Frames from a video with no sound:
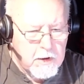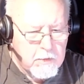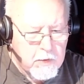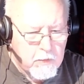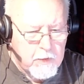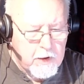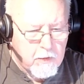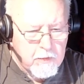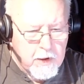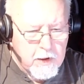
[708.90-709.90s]
But we
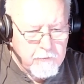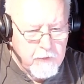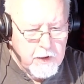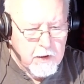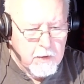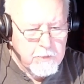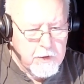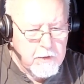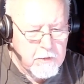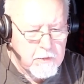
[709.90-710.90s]
know that if we come to
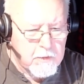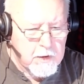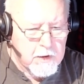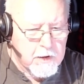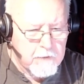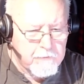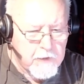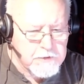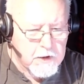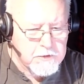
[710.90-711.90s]
you and
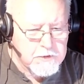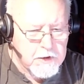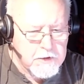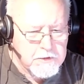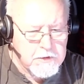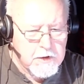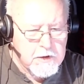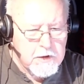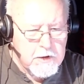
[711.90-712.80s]
confess our sins, that